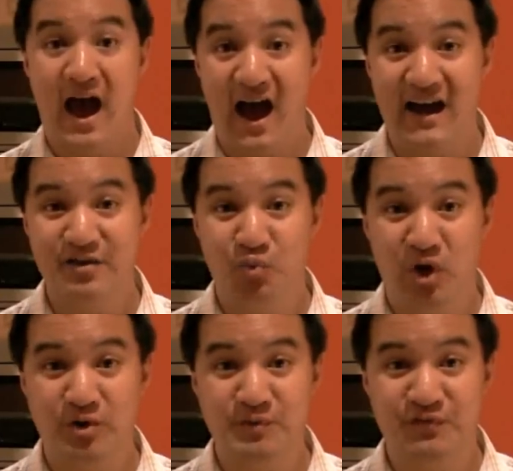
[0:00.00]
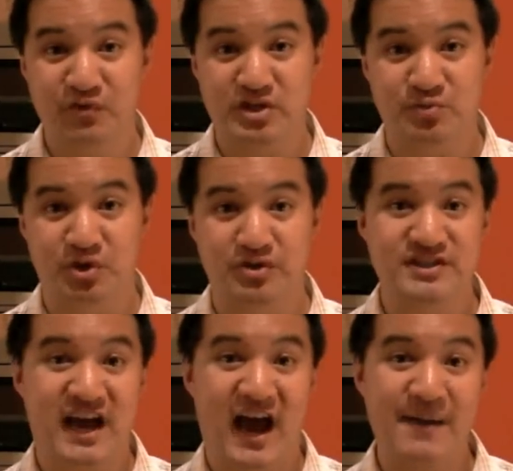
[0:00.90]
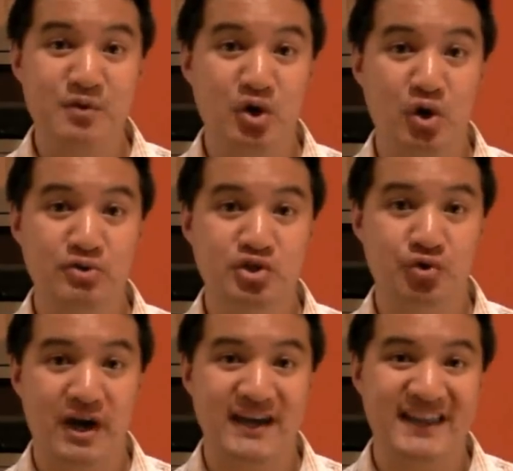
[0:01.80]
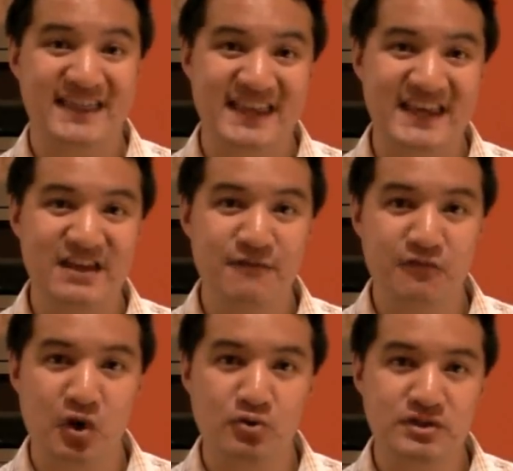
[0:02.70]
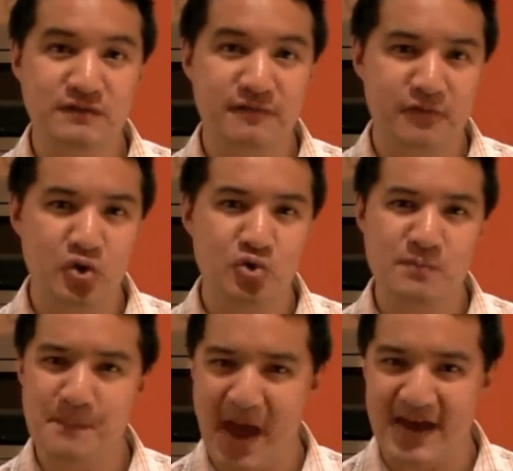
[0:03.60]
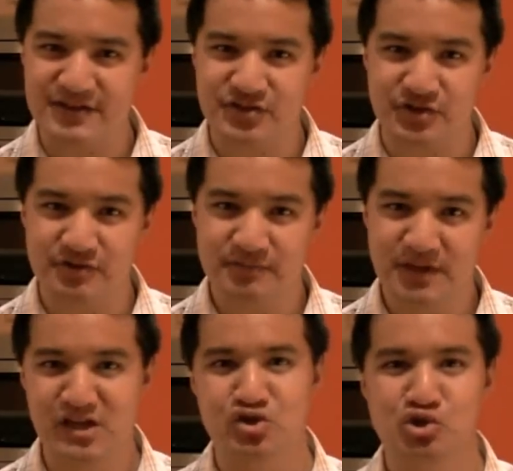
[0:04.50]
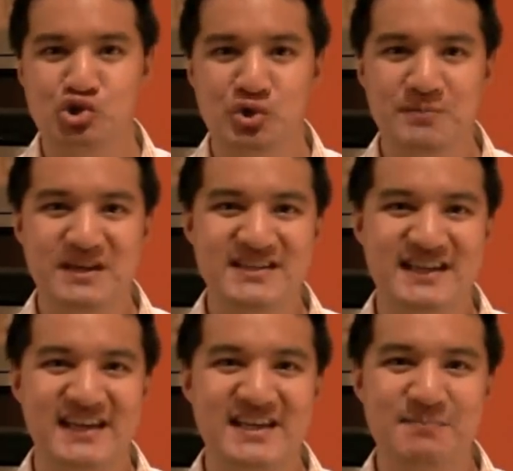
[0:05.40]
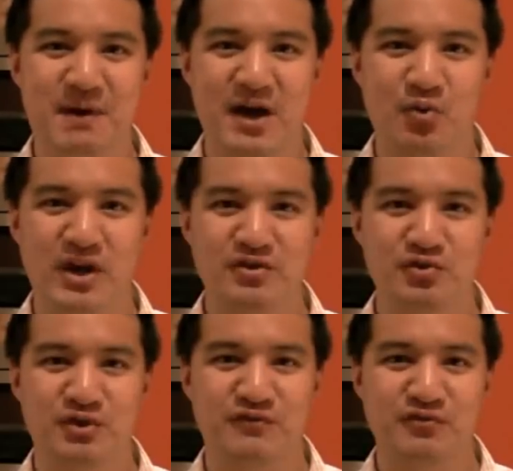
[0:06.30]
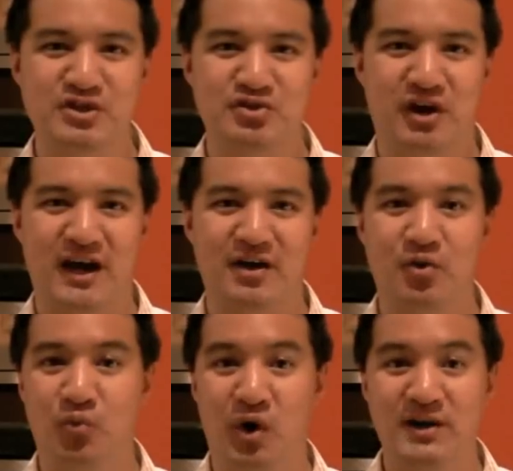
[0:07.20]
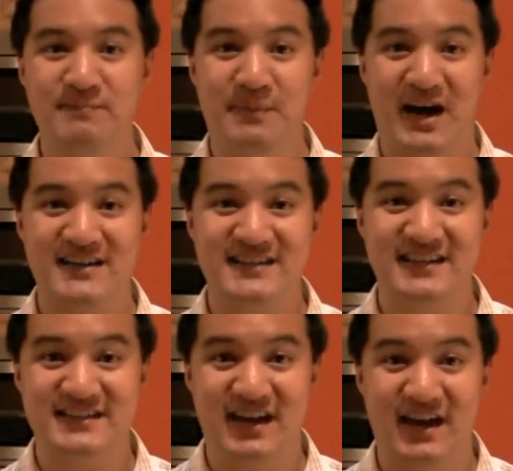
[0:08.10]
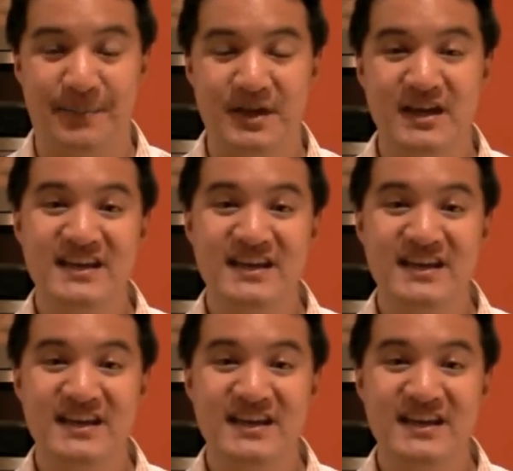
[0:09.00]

Hi, welcome to Freezer Burns. I'm your host Greg, the Frozen Food Master, and you're joining me as I eat my way through the freezer aisle one box at a time.